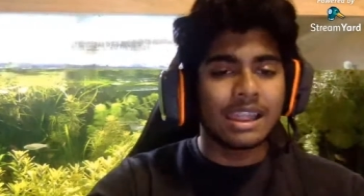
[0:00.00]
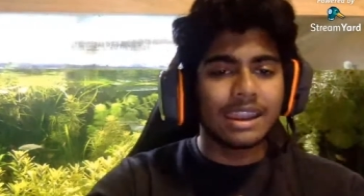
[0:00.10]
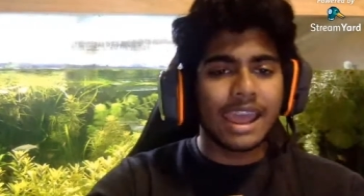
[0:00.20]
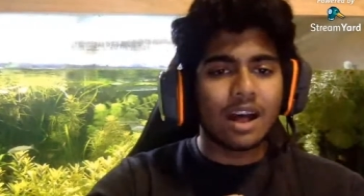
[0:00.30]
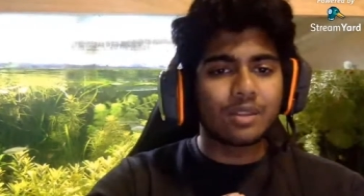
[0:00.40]

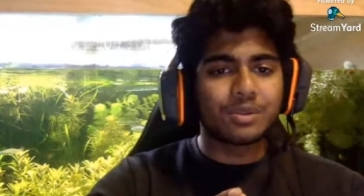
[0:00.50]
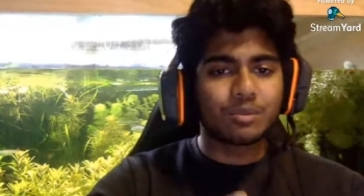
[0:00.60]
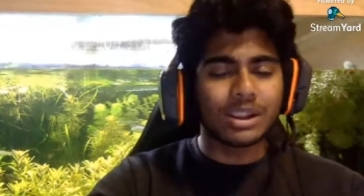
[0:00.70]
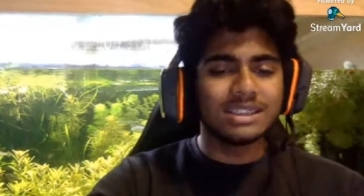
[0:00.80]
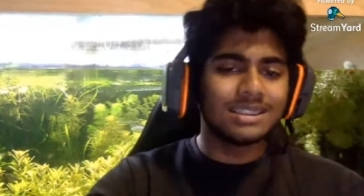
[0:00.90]
Now, the
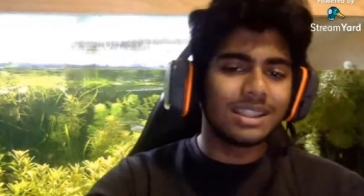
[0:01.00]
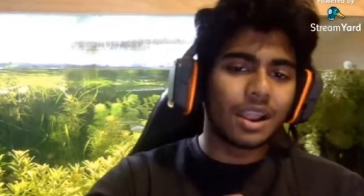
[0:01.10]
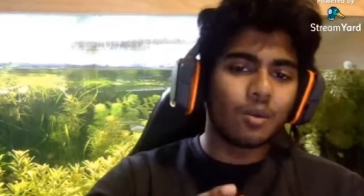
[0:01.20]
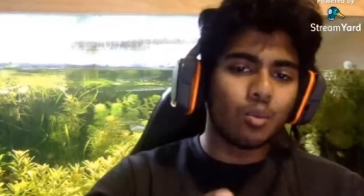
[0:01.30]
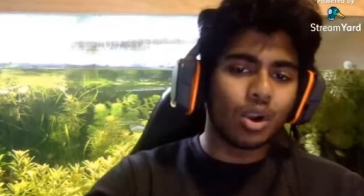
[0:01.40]
reason that
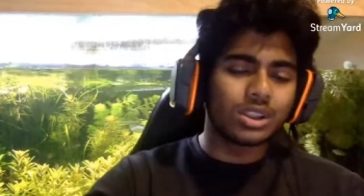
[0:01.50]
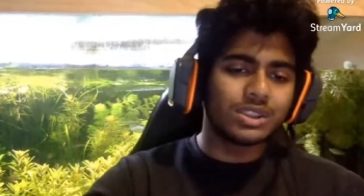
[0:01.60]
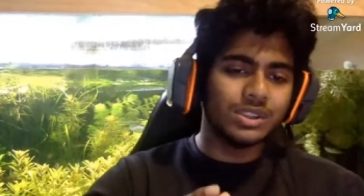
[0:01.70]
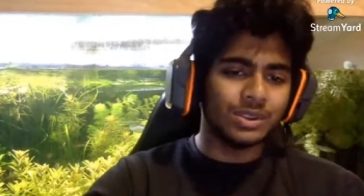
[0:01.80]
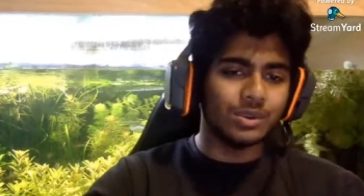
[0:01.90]
I wanted
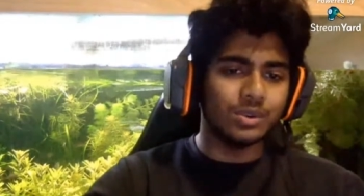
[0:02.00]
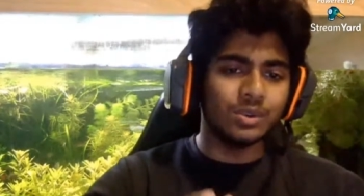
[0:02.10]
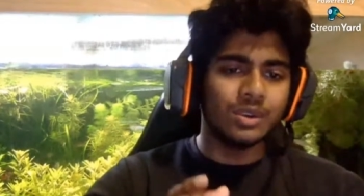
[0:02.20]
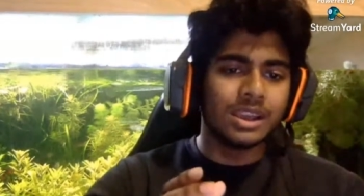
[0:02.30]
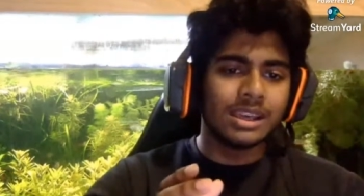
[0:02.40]
to
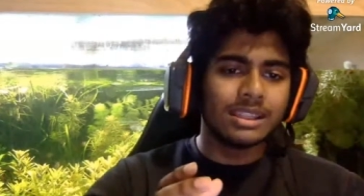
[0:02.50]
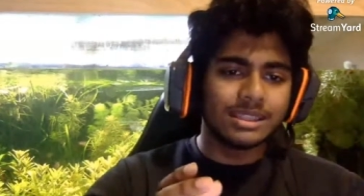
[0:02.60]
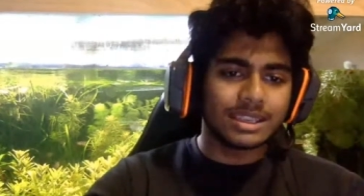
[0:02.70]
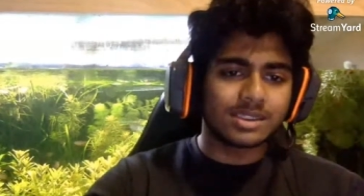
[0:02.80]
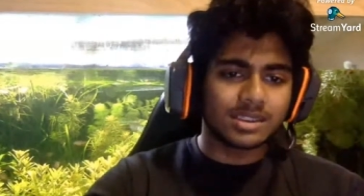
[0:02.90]
do
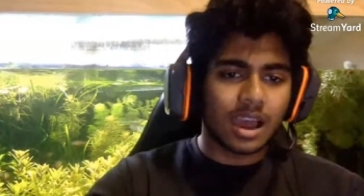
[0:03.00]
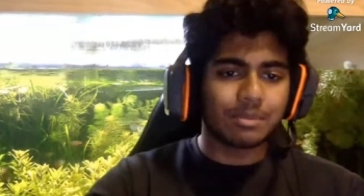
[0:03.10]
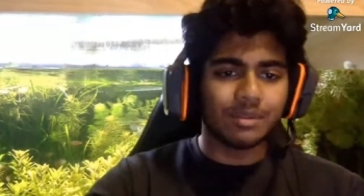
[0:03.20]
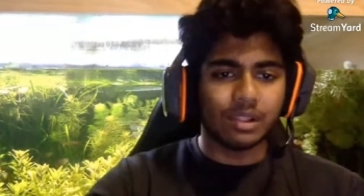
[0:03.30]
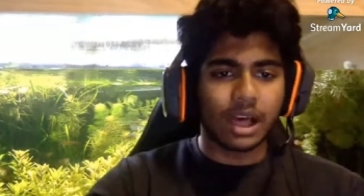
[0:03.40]
this type
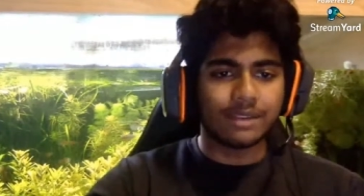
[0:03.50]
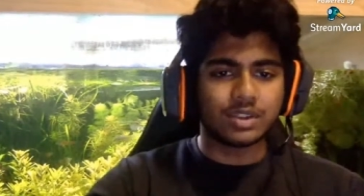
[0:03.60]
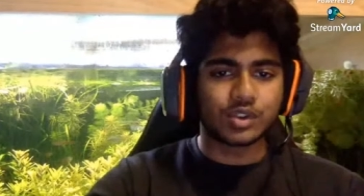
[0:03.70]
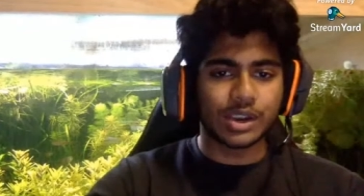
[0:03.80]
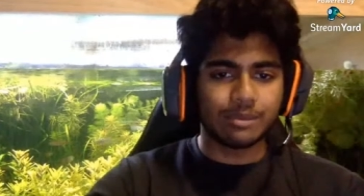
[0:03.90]
of live
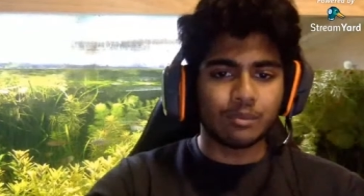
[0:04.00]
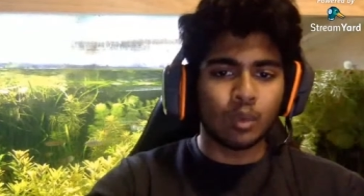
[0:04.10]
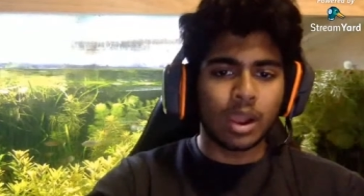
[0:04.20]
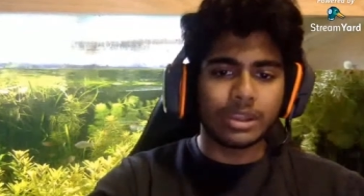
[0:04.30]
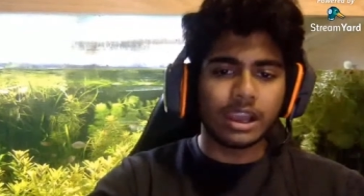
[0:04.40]
stream
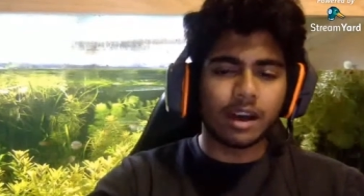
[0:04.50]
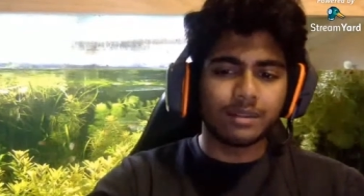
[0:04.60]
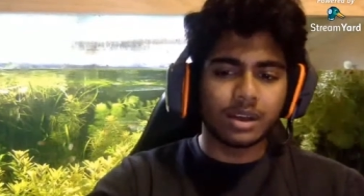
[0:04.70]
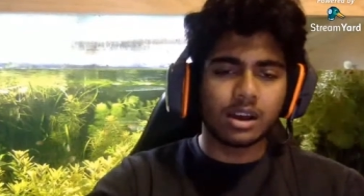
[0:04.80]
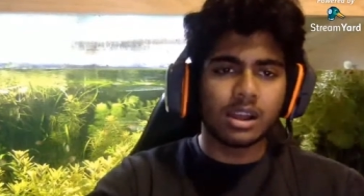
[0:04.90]
where we
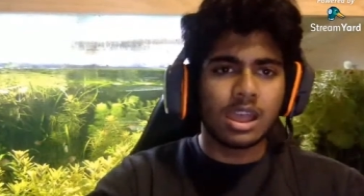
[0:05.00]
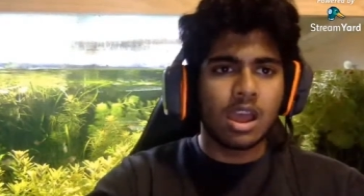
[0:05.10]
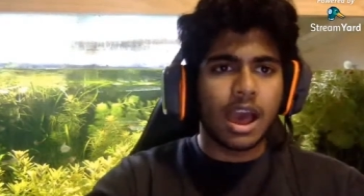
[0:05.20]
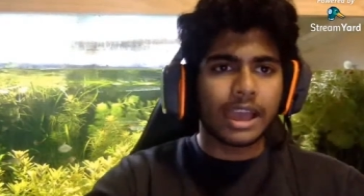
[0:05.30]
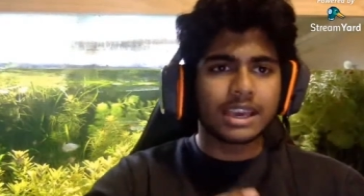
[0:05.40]
cover,
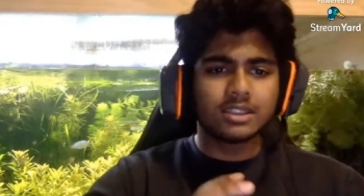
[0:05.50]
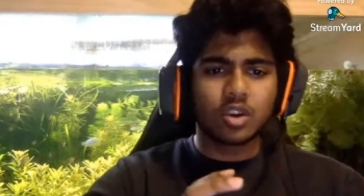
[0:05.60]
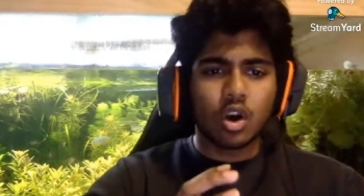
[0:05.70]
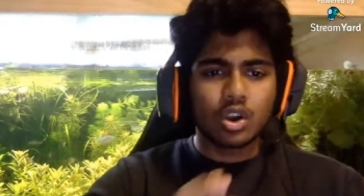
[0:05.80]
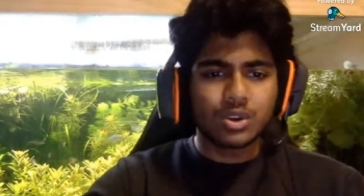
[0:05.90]
I guess,
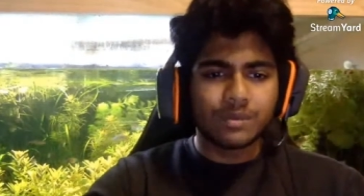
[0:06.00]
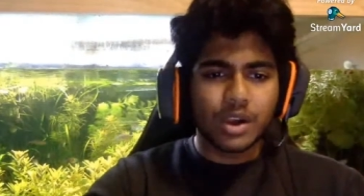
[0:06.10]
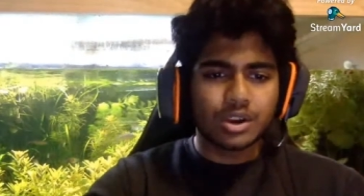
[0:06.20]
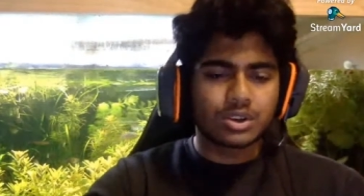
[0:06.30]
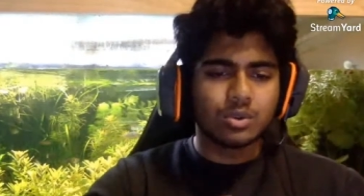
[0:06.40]

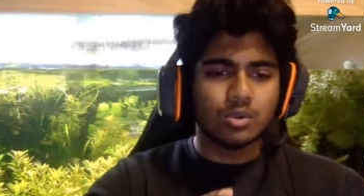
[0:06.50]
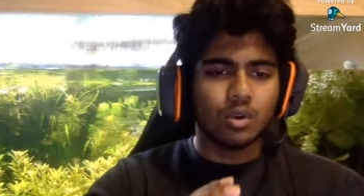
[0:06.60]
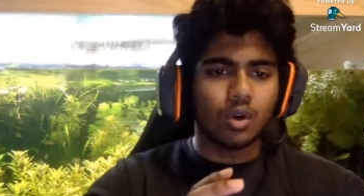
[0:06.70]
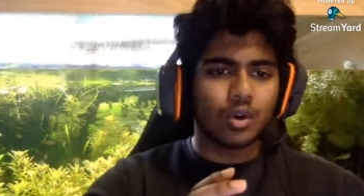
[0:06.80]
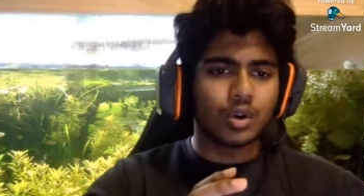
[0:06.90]
controversial
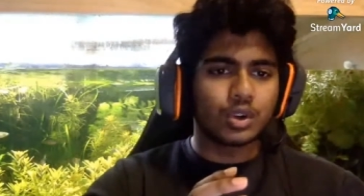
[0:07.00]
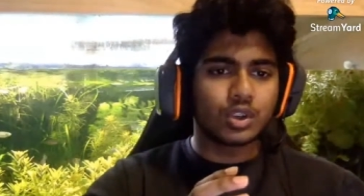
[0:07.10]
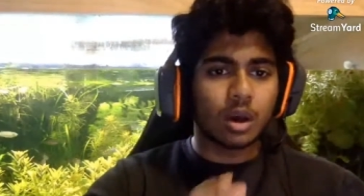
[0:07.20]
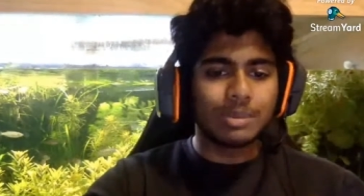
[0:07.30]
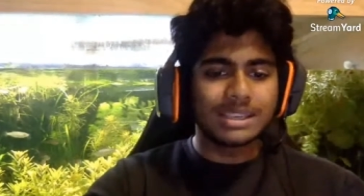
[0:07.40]
or
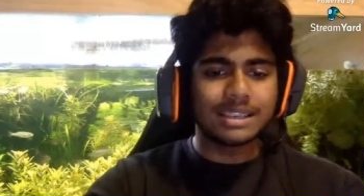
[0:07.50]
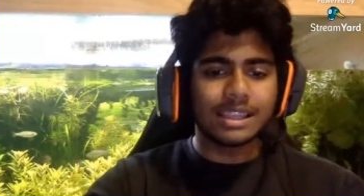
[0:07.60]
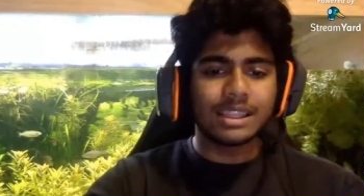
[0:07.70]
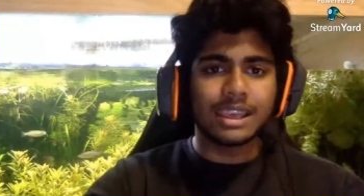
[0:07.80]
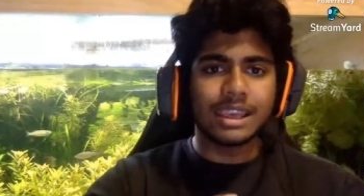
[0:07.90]
topics
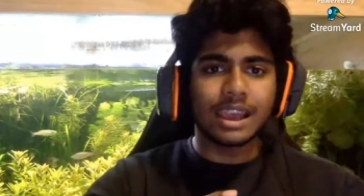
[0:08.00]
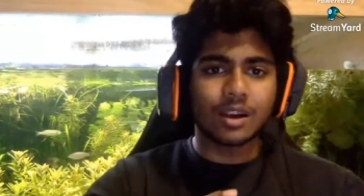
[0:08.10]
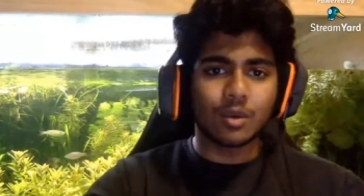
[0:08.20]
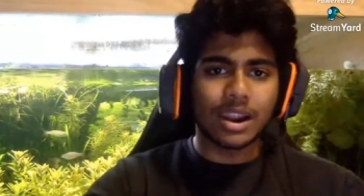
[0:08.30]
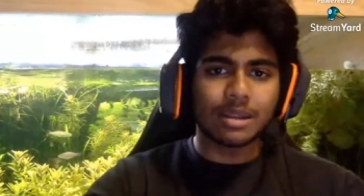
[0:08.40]
in the
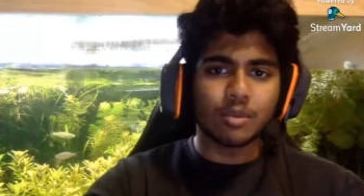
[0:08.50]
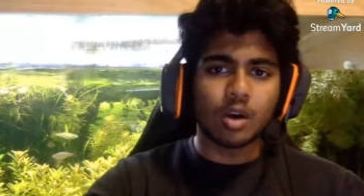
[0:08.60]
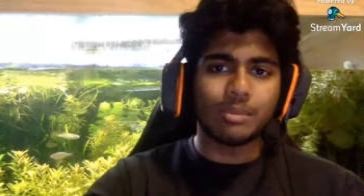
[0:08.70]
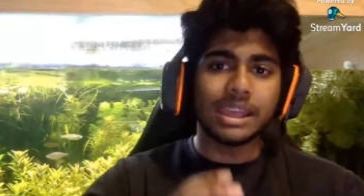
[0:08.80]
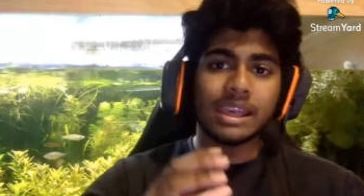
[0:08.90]
aquarium
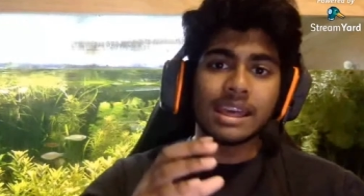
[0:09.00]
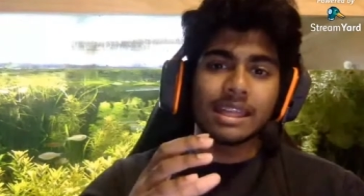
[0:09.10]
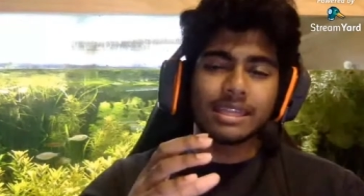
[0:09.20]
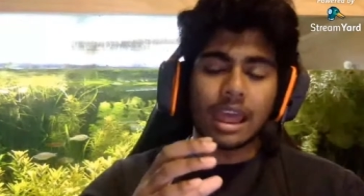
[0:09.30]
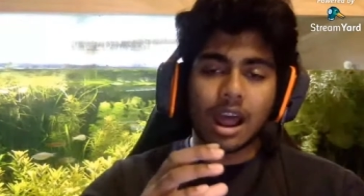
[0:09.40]
hobby
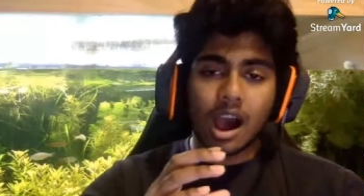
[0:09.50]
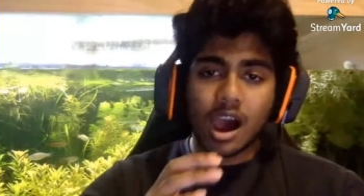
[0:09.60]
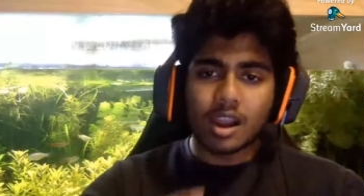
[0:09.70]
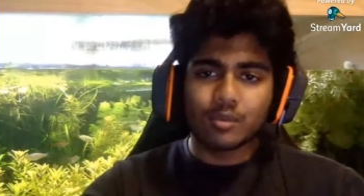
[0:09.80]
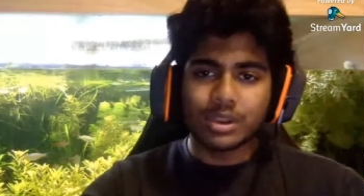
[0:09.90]
that
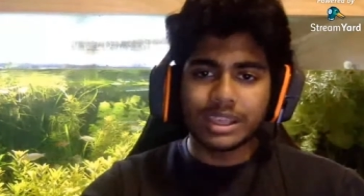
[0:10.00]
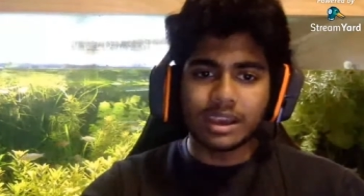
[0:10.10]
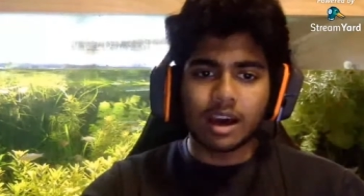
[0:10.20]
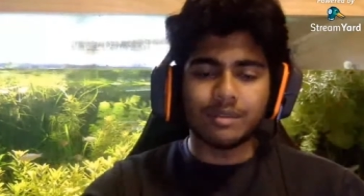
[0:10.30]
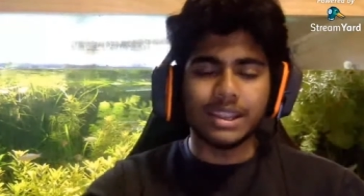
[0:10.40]
aren't really
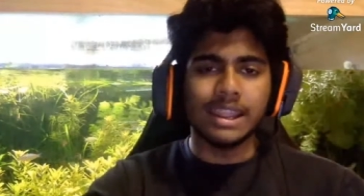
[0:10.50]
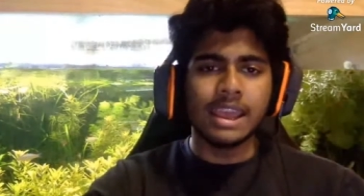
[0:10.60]
covered